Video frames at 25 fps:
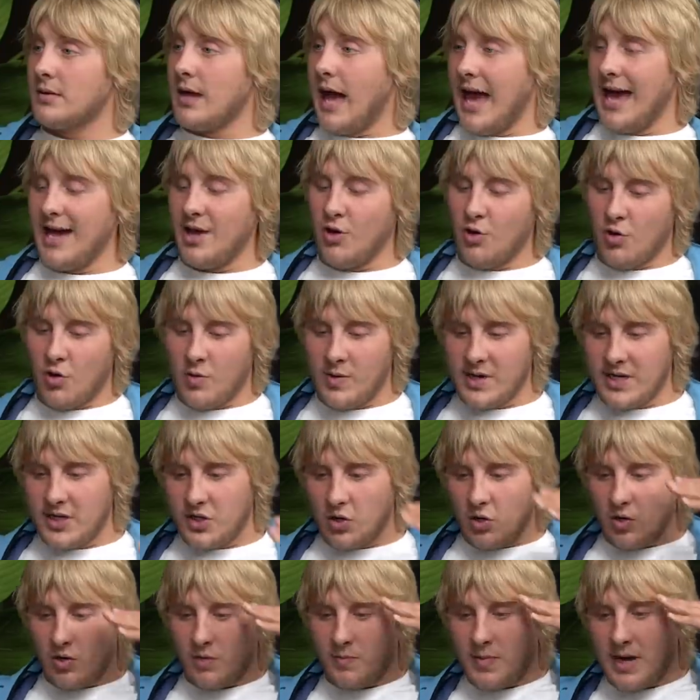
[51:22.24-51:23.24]
I
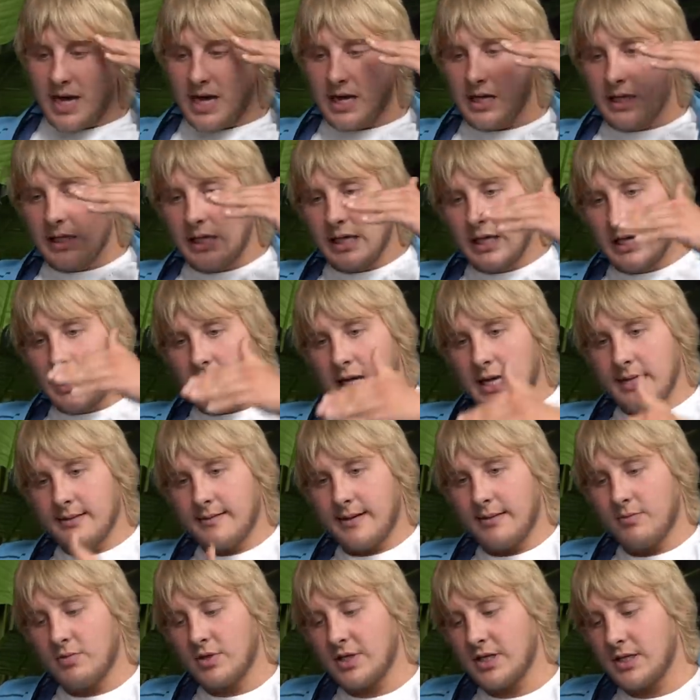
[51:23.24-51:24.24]
always look back and think, lad,
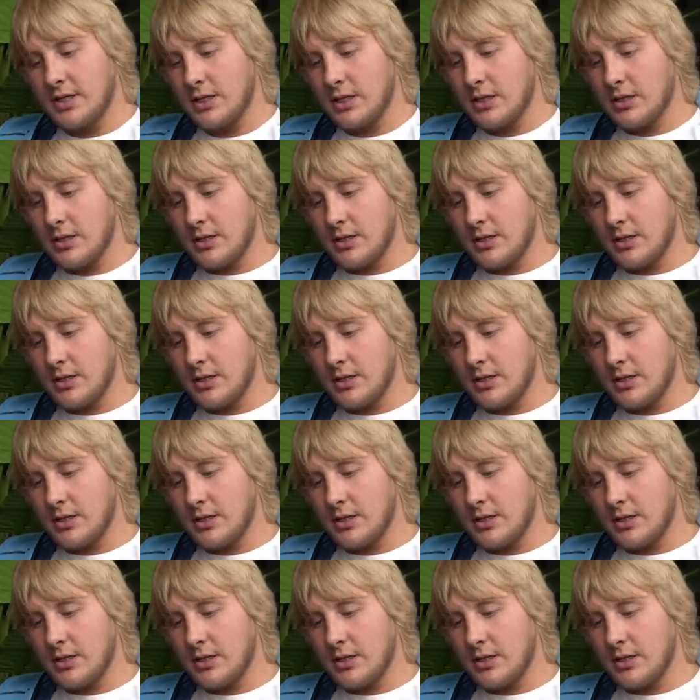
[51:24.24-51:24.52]
how did